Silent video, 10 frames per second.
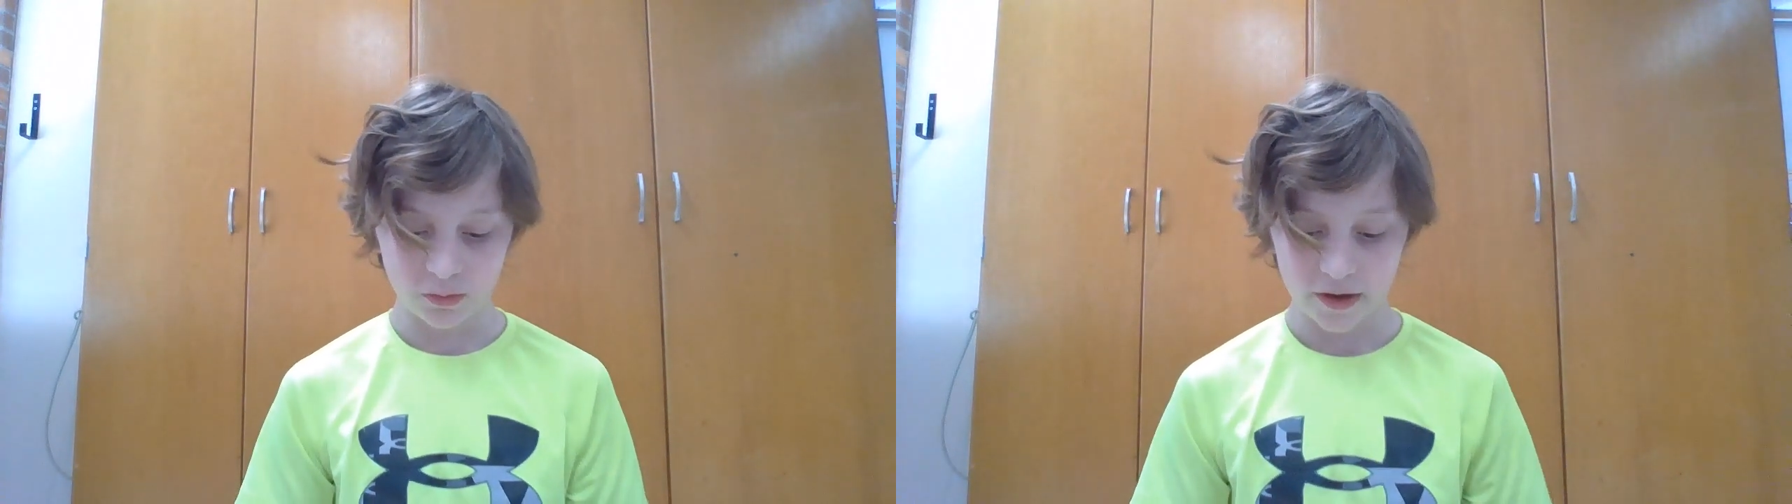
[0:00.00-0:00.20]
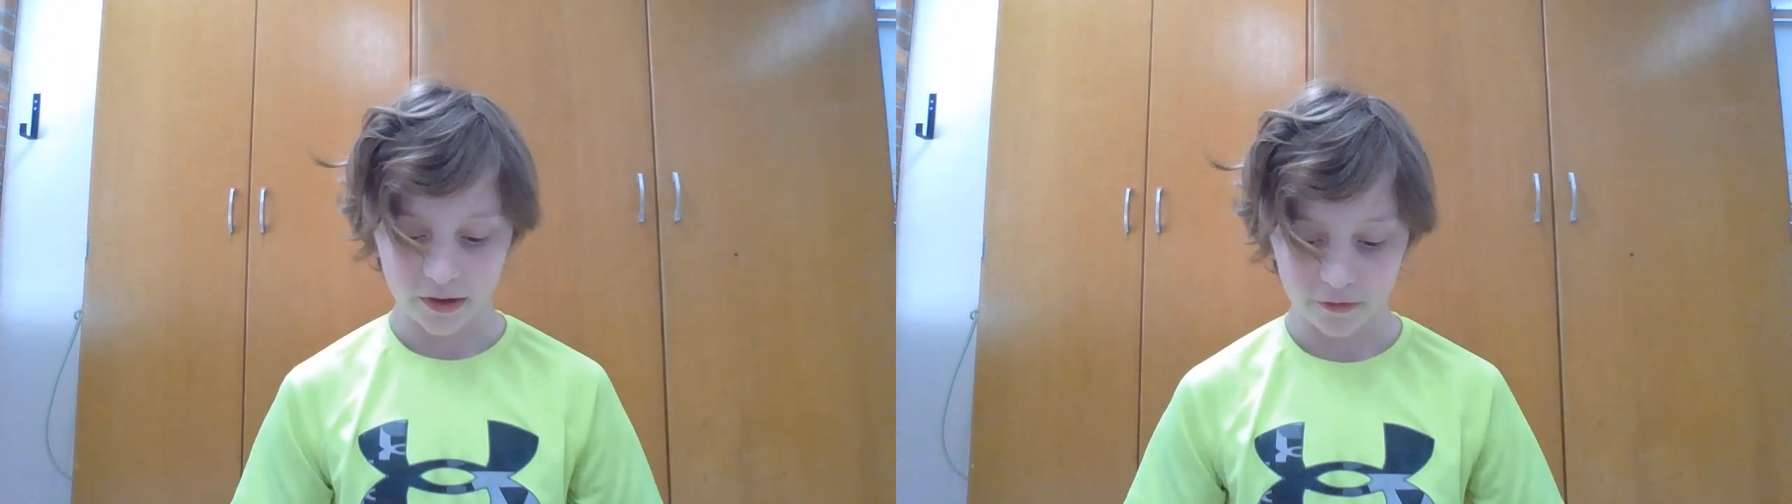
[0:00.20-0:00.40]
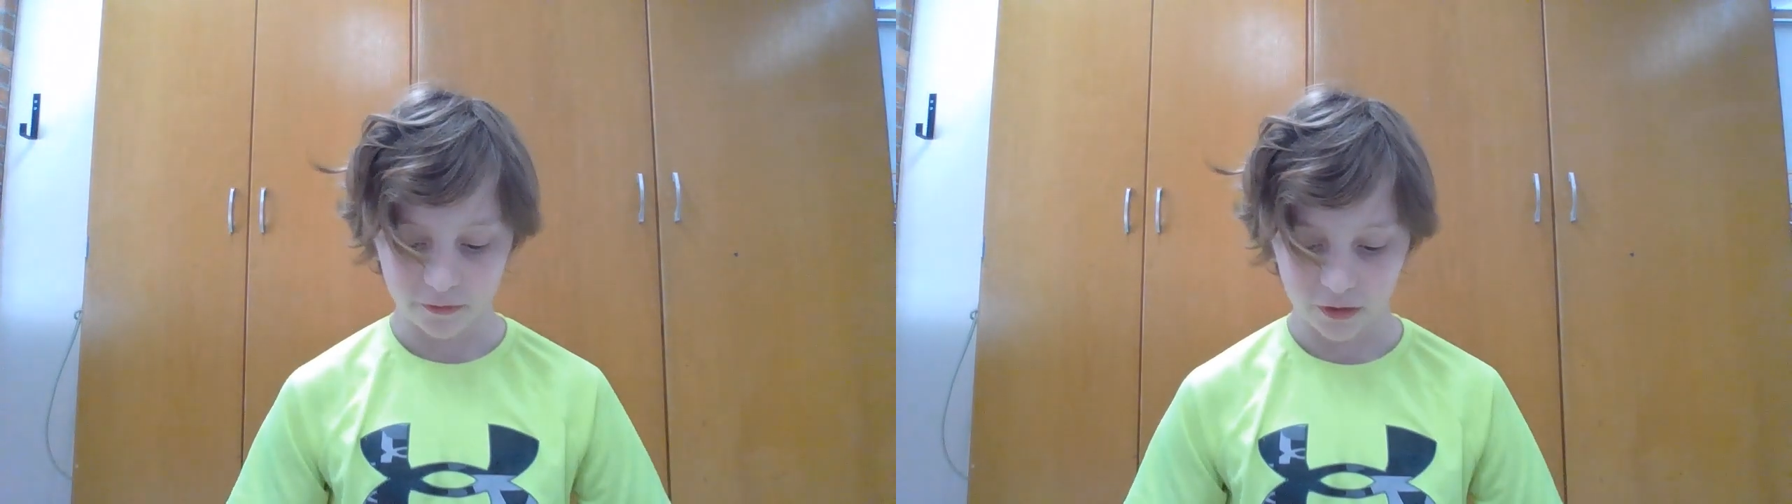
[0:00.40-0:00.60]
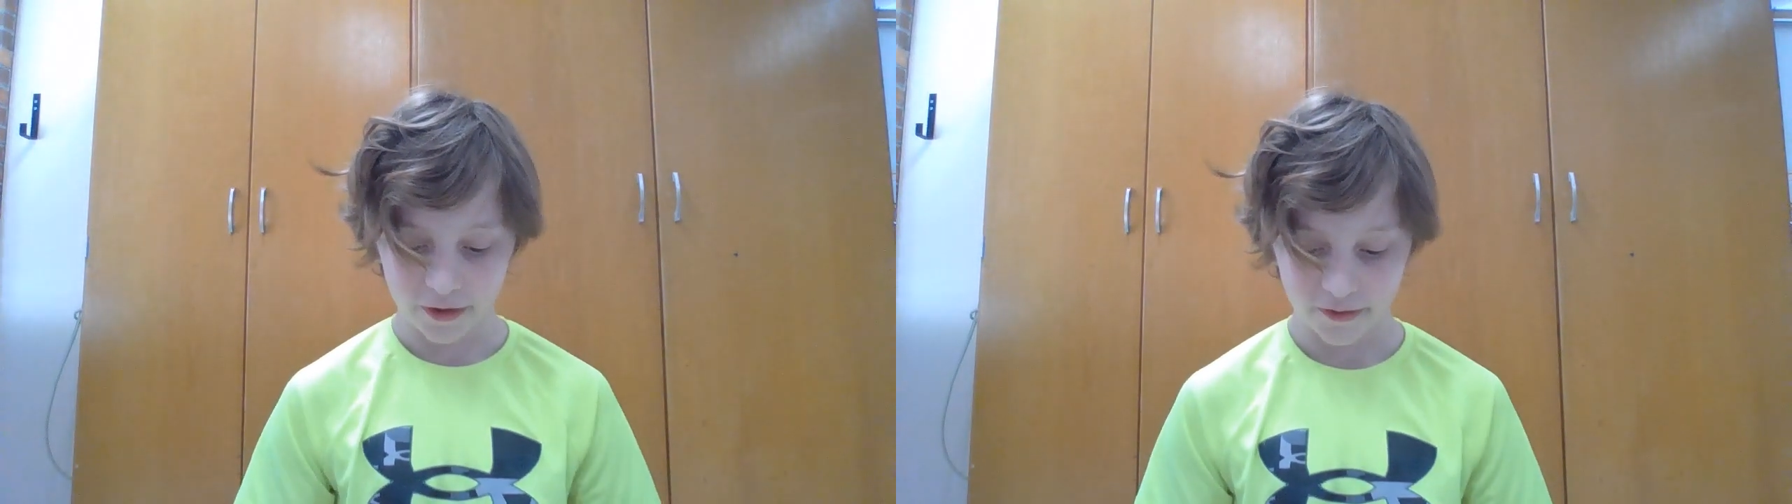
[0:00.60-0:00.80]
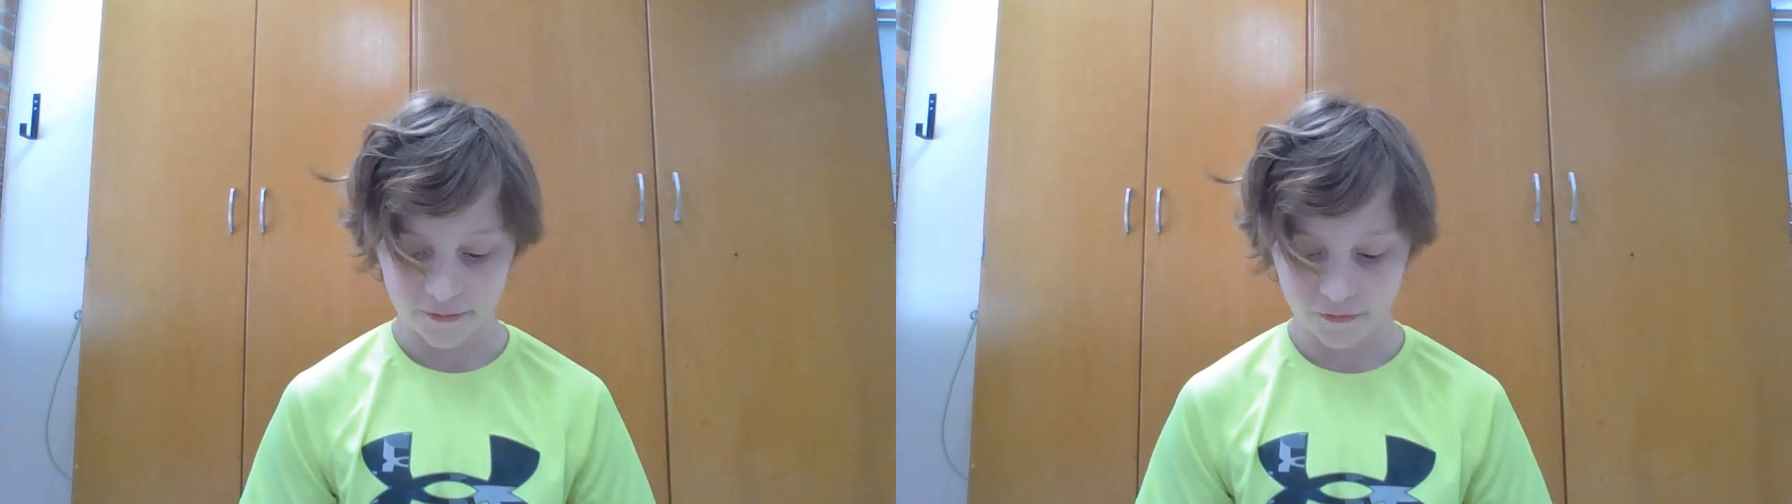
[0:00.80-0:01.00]
way of
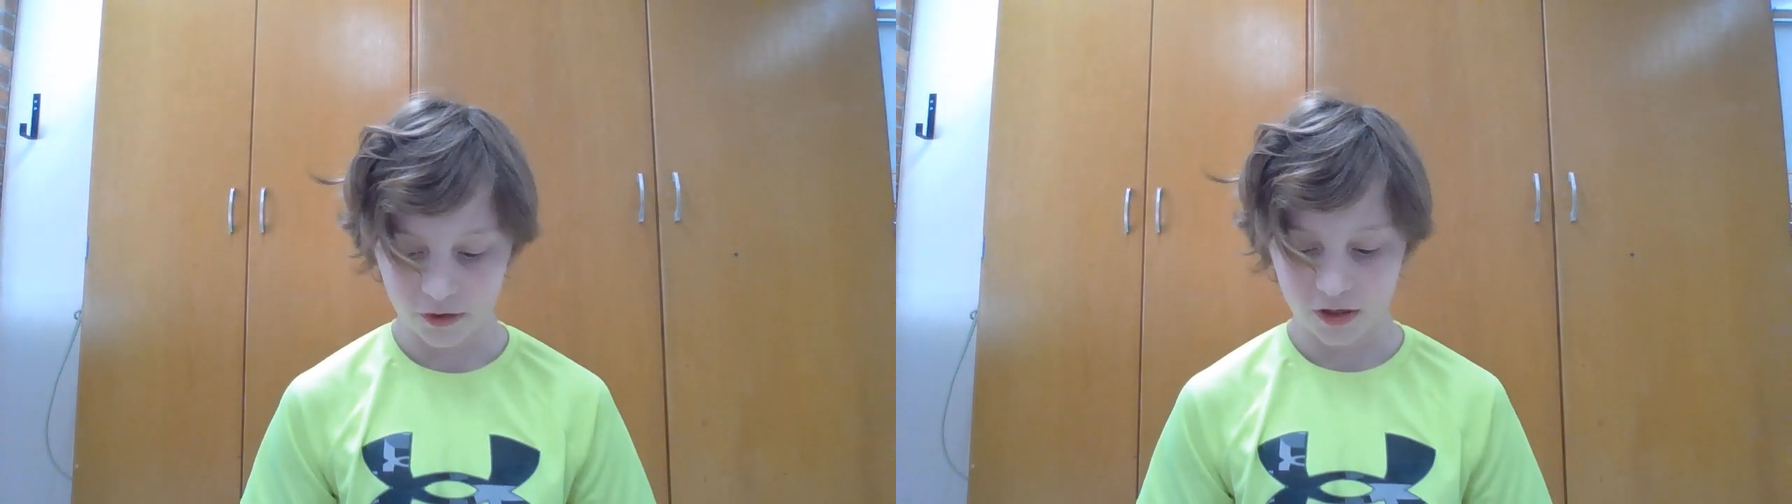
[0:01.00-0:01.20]
life for